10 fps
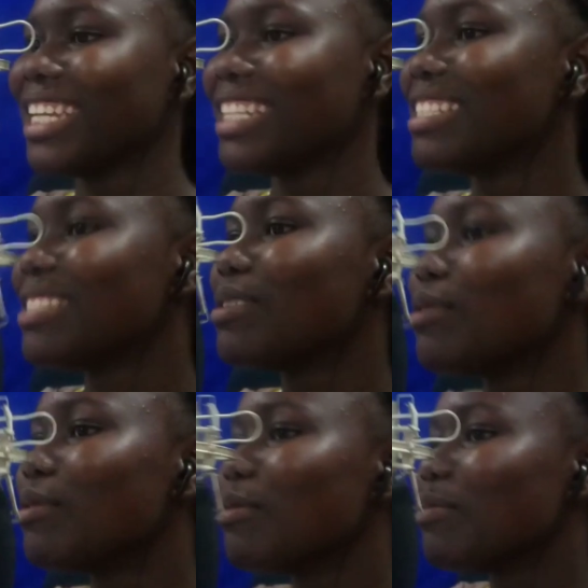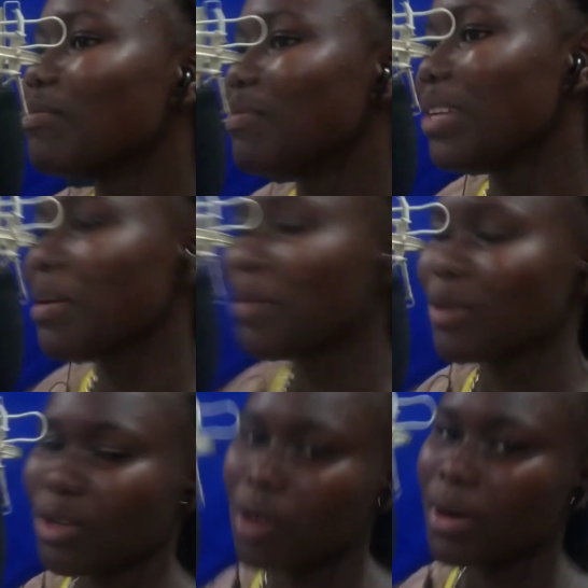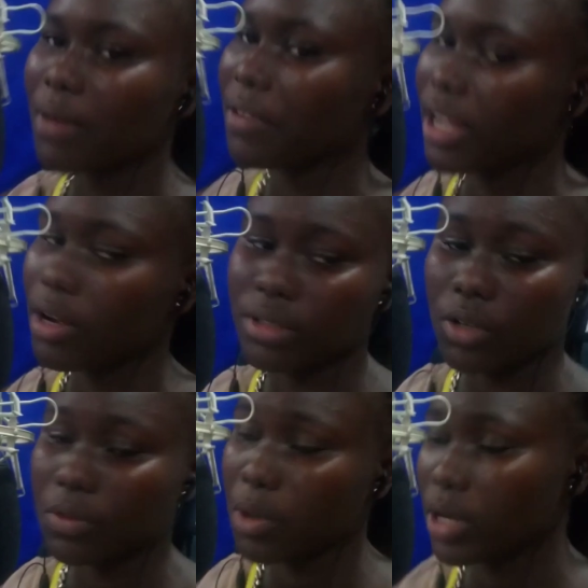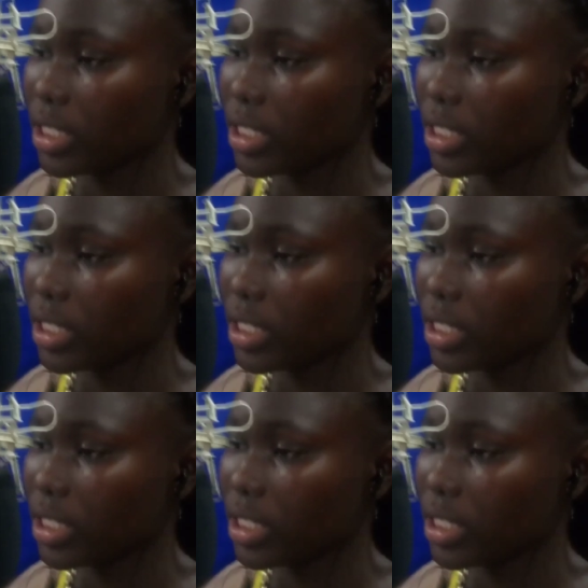to be able to come out for their own self, because